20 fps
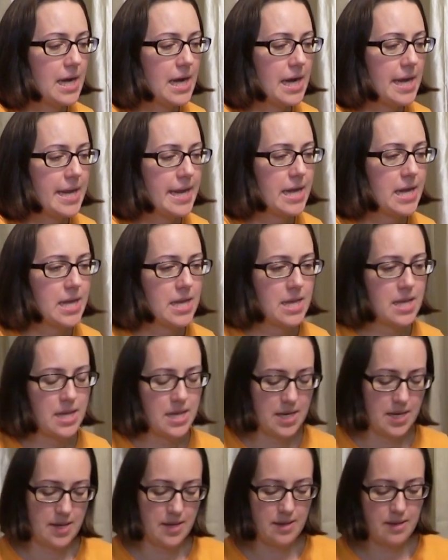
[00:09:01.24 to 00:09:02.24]

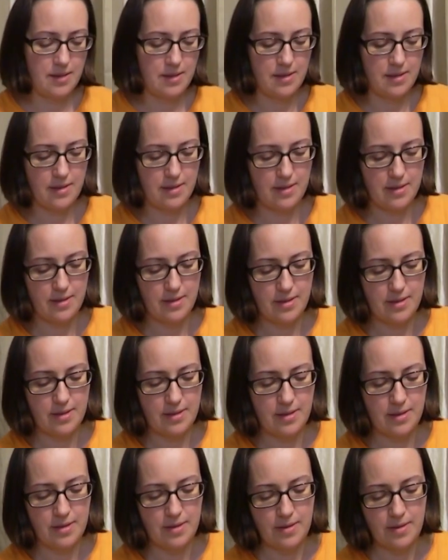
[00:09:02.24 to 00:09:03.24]

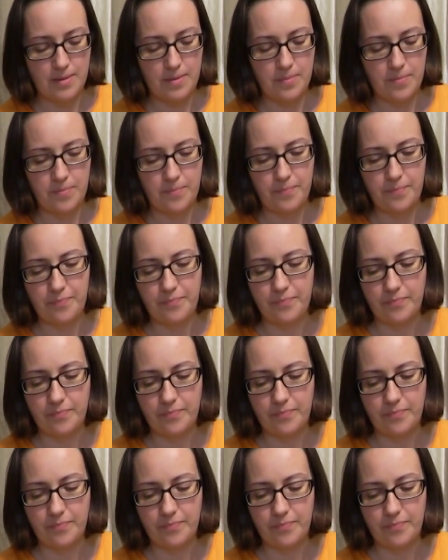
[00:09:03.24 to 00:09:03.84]
No words are spoken by the person on screen.